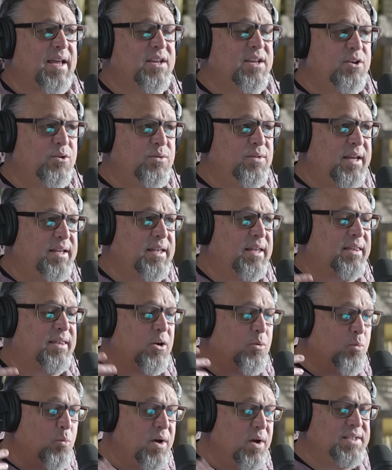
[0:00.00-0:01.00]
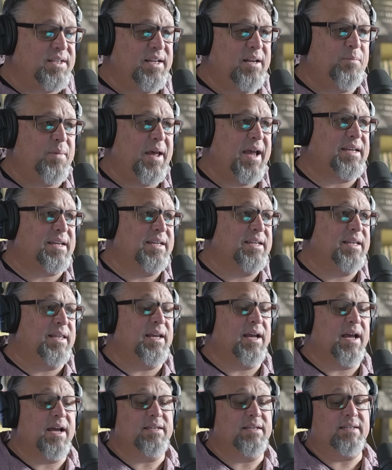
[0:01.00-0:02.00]
I do think that there was an impact into
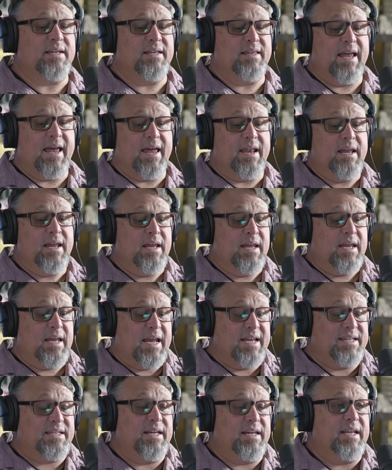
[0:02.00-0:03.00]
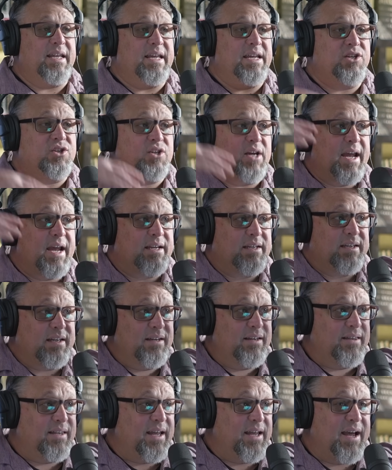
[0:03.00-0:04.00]
the ice, and that it did eject
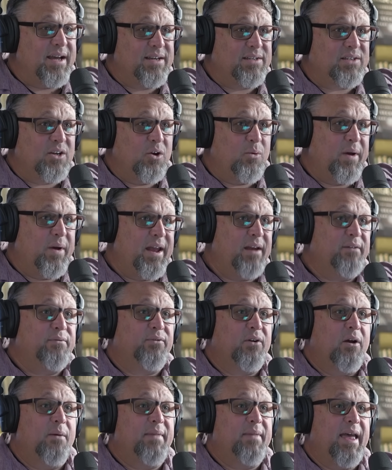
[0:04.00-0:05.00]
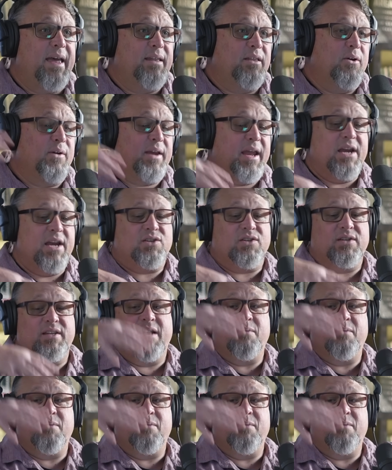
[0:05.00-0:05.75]
the ice away from that location.